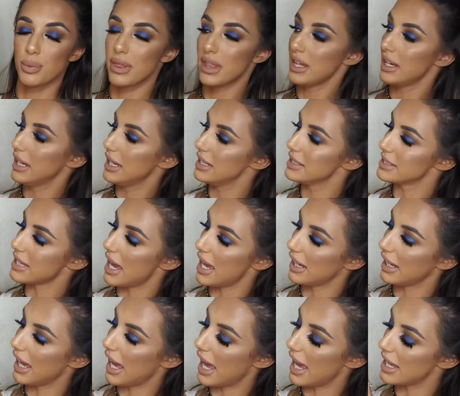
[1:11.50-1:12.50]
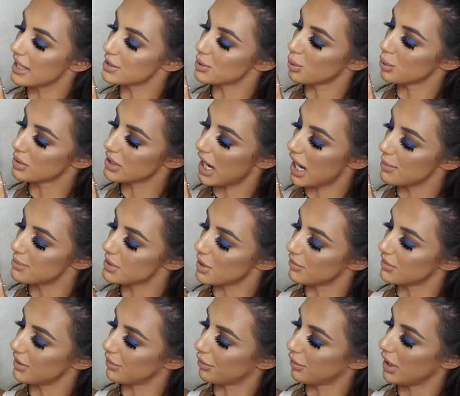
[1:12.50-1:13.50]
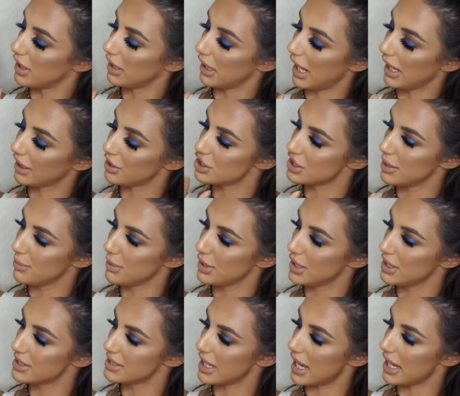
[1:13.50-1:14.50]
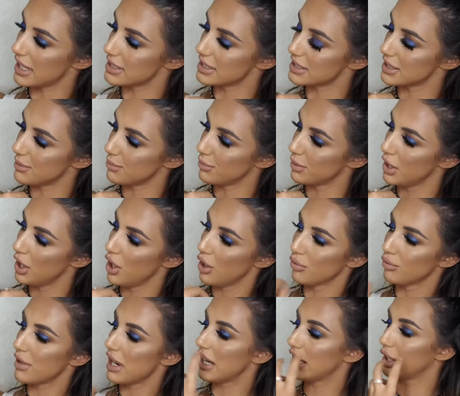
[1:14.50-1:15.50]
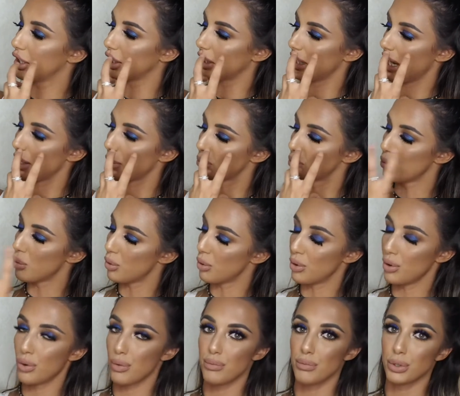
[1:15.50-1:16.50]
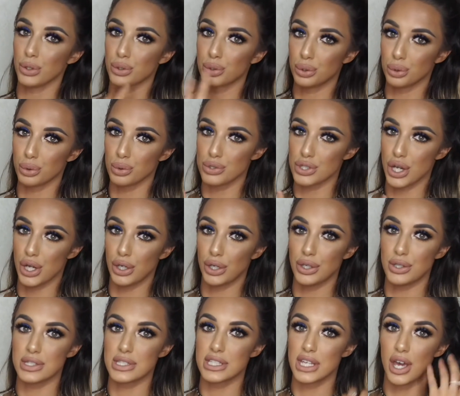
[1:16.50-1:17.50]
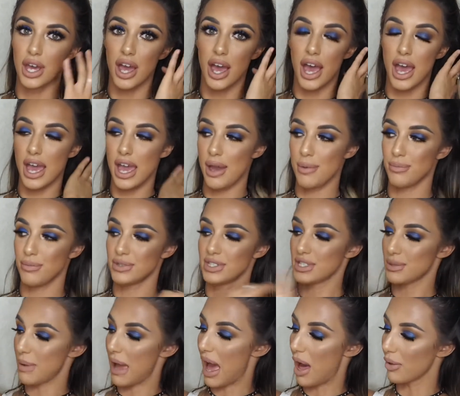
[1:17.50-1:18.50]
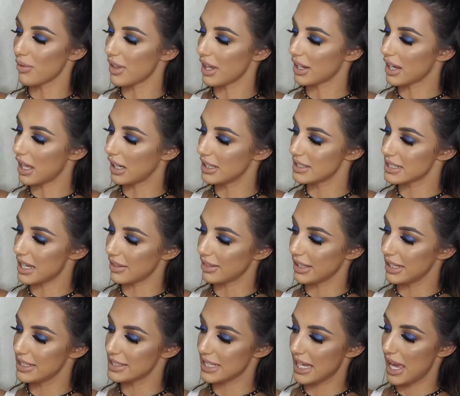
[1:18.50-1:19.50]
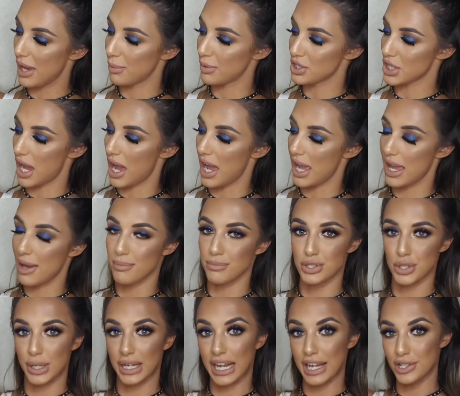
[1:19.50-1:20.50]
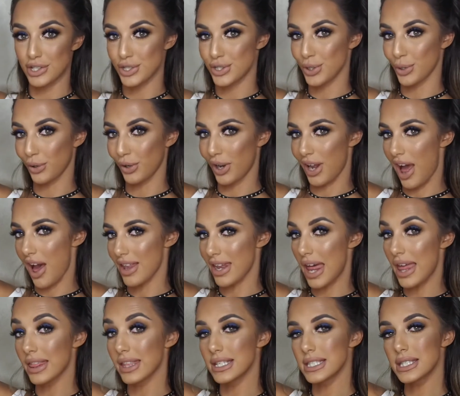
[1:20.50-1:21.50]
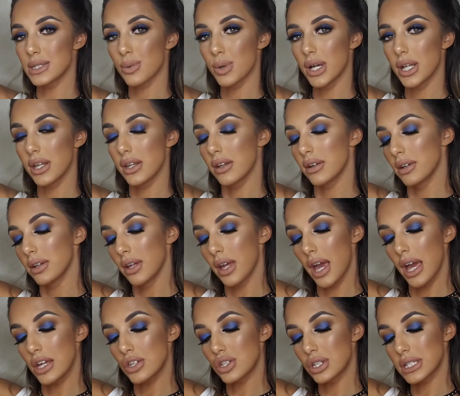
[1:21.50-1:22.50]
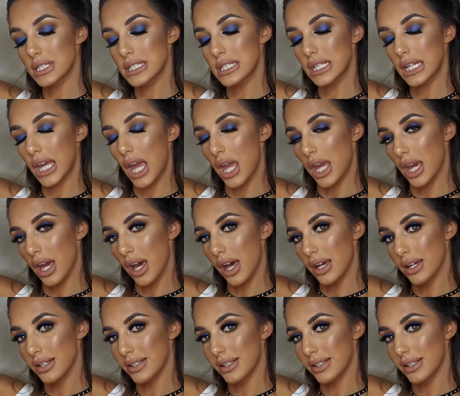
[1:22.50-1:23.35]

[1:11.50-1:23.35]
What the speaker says: within it, and it has all types of different like shimmers. It has some really good like warm, cool tones, some out there colours like these here, which I am doing a tutorial on this one, as you can see here.